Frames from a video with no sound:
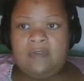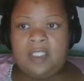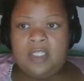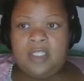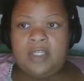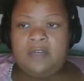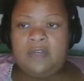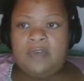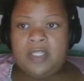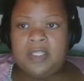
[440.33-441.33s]
of security
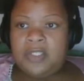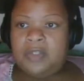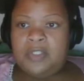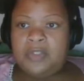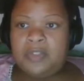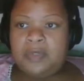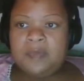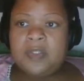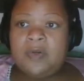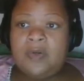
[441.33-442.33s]
for executing
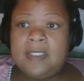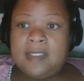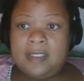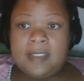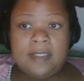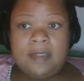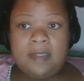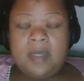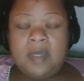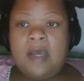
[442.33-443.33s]
scripts on a system.